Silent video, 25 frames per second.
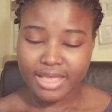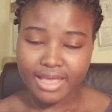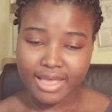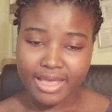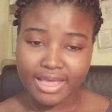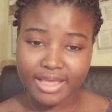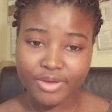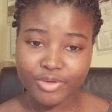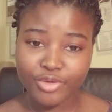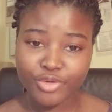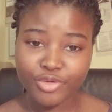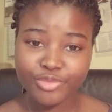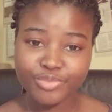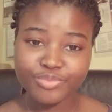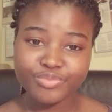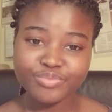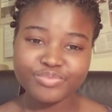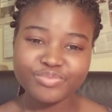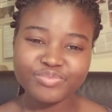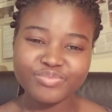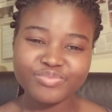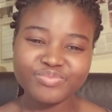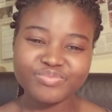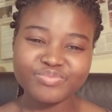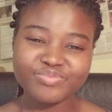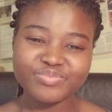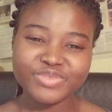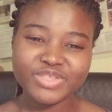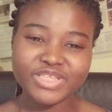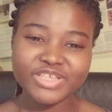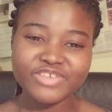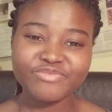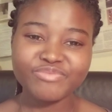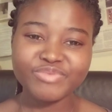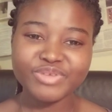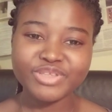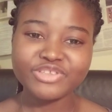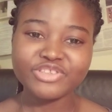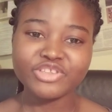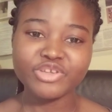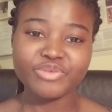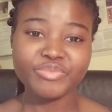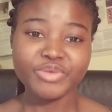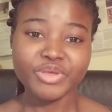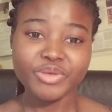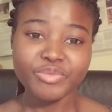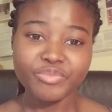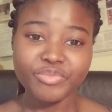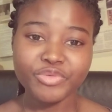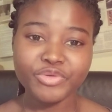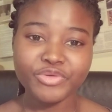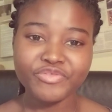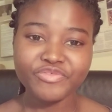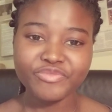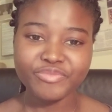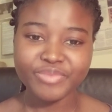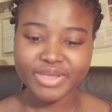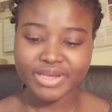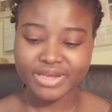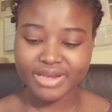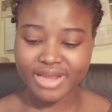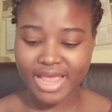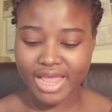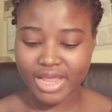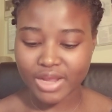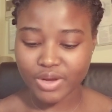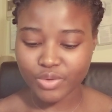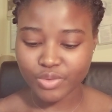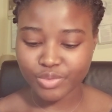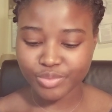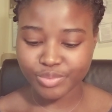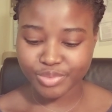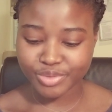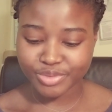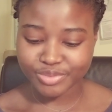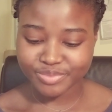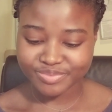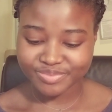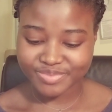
I hope there've been some improvement. I hope.